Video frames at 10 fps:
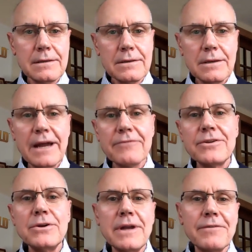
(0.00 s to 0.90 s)
Good
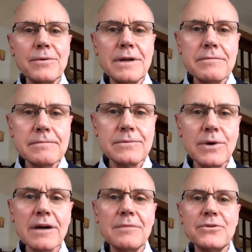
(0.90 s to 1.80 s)
afternoon, everyone.
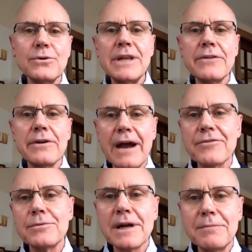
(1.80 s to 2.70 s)
Welcome to another
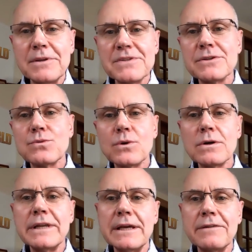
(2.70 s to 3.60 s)
Aftermarket Business
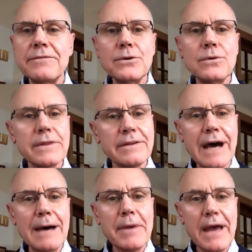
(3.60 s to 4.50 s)
World interview with a
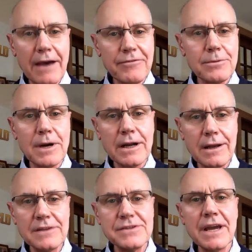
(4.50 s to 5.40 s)
top
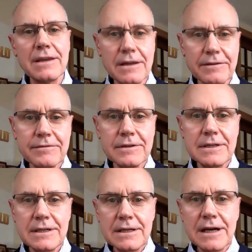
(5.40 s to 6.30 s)
aftermarket executive.
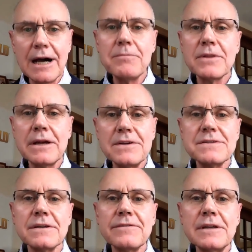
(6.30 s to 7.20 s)
I'm Larry
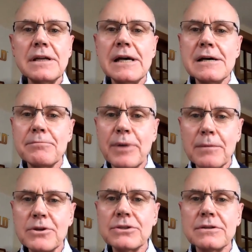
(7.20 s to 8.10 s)
Silvey,
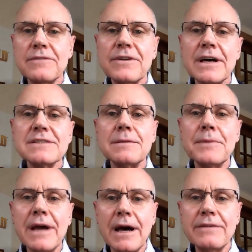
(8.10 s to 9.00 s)
publisher of Custom
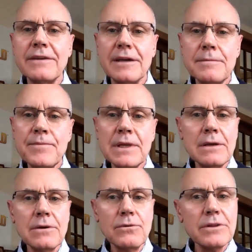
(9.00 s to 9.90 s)
Content.
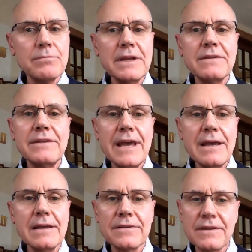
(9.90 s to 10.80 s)
With me today
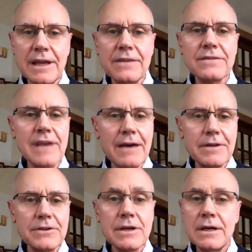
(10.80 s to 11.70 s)
is Kent
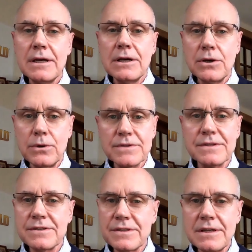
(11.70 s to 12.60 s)
Savage, who is
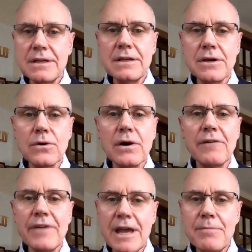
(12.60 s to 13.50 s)
the CEO
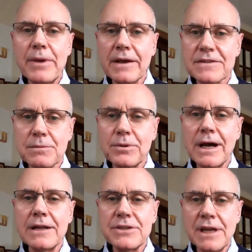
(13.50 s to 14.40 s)
of Apex
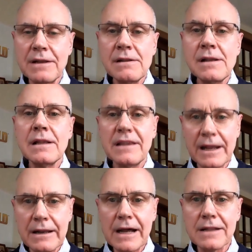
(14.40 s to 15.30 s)
Supply Chain
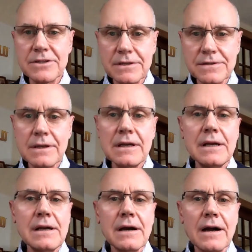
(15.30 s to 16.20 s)
Technologies.
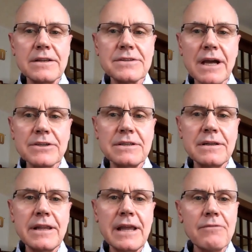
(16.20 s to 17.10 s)
Our discussion
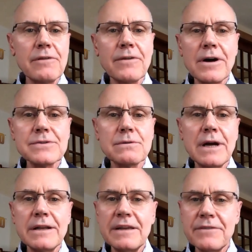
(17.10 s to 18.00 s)
today revolves
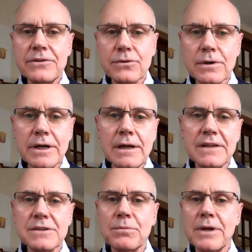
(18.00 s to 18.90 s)
around inventory
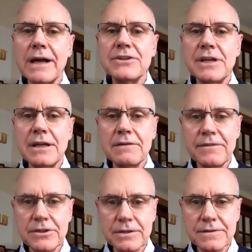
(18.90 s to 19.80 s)
and supply chain
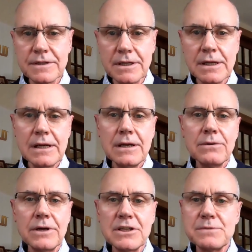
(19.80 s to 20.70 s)
efficiency,
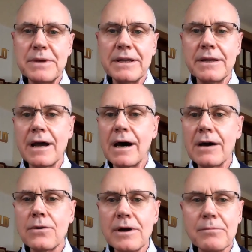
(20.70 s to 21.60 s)
which has been an
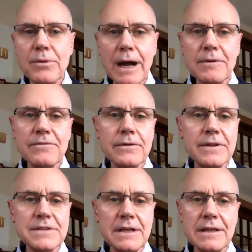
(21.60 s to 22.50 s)
ongoing problem for
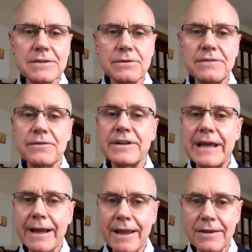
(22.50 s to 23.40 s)
this industry for
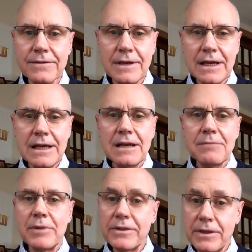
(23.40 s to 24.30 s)
decades.
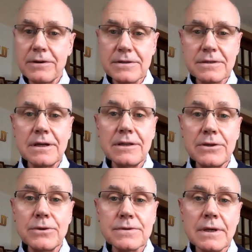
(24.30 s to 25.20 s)
But there is good
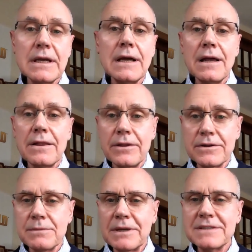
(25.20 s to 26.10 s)
news. There are
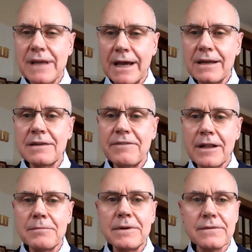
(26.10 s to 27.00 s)
some exciting
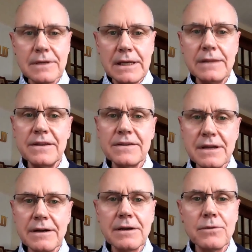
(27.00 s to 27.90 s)
developments in this
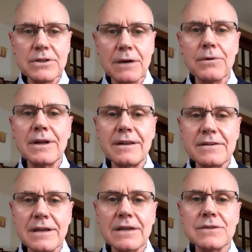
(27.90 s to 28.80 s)
area which I want to
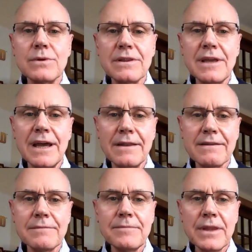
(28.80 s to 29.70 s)
discuss with Kent.
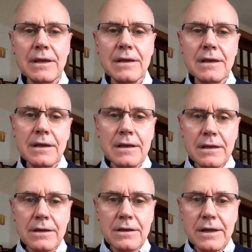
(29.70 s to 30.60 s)

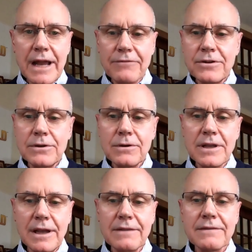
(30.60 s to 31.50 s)
Good afternoon,
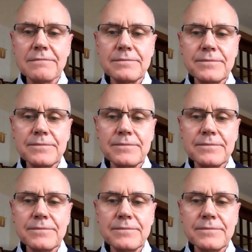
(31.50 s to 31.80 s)
Kent.